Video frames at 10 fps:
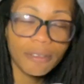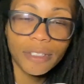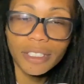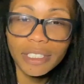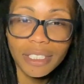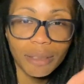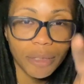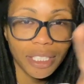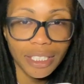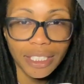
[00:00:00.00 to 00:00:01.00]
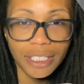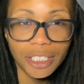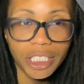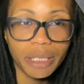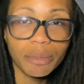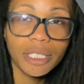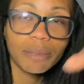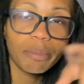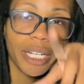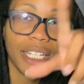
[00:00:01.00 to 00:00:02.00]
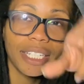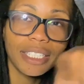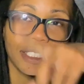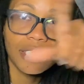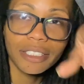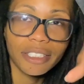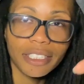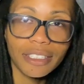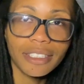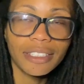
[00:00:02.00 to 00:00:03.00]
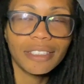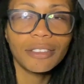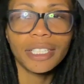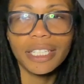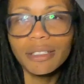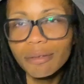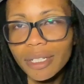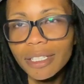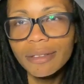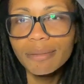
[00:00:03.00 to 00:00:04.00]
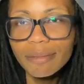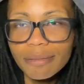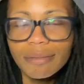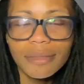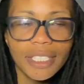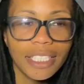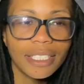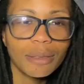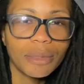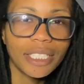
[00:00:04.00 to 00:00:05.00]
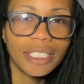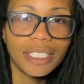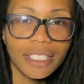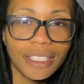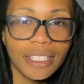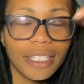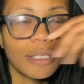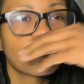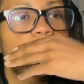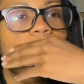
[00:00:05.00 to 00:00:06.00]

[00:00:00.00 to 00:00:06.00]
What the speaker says: First, I'm gonna look at the shapes. My light, circular. Okay, well, that's gonna be easy to cut that up.